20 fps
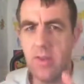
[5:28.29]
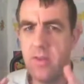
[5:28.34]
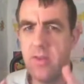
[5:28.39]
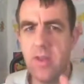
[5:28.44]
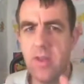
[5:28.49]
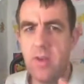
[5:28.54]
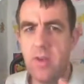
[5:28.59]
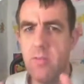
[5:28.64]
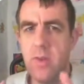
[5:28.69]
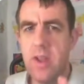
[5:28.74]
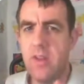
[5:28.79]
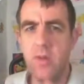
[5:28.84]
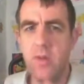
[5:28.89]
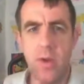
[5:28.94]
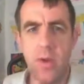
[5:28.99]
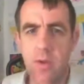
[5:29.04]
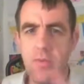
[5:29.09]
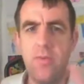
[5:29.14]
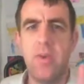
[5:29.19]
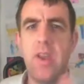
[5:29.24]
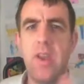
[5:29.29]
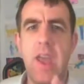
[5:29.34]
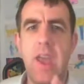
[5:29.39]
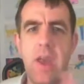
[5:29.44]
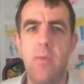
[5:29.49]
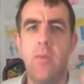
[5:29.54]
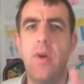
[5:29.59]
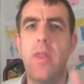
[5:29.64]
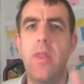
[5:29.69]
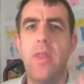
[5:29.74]
somewhere so I don't
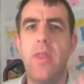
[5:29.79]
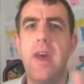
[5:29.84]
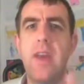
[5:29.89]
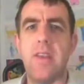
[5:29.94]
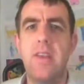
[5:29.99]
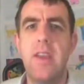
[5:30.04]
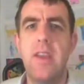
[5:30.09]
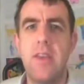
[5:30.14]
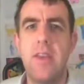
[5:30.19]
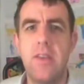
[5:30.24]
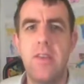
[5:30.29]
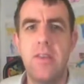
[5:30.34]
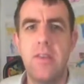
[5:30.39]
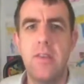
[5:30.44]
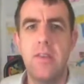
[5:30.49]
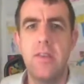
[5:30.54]
forget what that is.